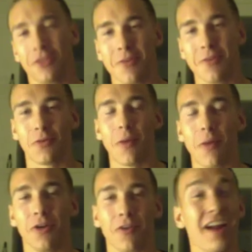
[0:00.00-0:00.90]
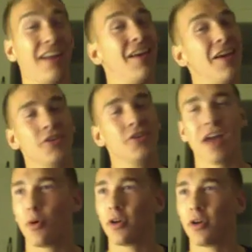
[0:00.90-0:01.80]
American webinar, right? You're
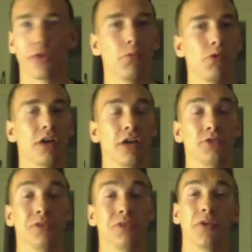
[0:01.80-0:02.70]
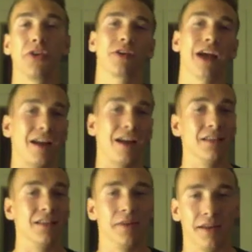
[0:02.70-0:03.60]
not born in a third world country where you're kind of
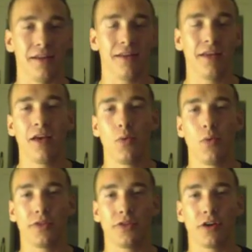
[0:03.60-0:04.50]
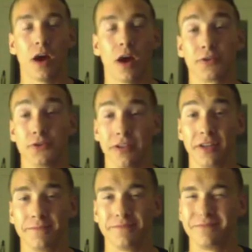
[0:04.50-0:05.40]
limited with your opportunity.
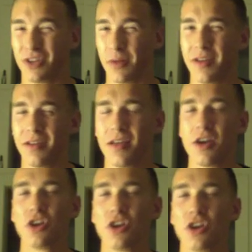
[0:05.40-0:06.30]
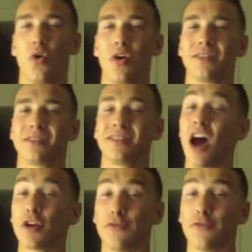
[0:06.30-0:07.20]
You know what I mean? So it's
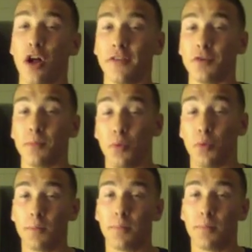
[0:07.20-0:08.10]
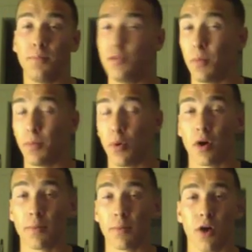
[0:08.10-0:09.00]
not your fault if you're born,
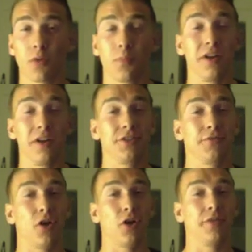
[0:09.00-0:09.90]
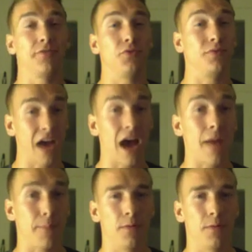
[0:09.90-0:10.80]
poor and broke, but it's your fault if you die
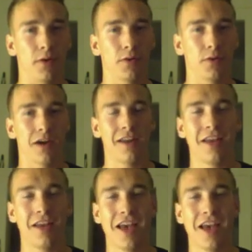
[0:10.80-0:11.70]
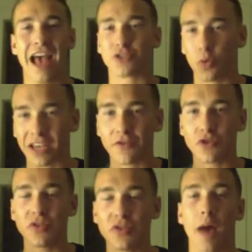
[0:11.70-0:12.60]
poor and broke, right? And so we're
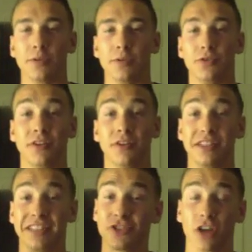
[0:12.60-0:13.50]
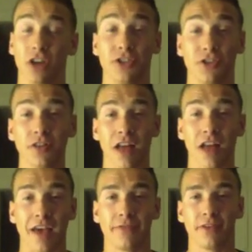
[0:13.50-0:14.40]
giving you the opportunity to take charge of your life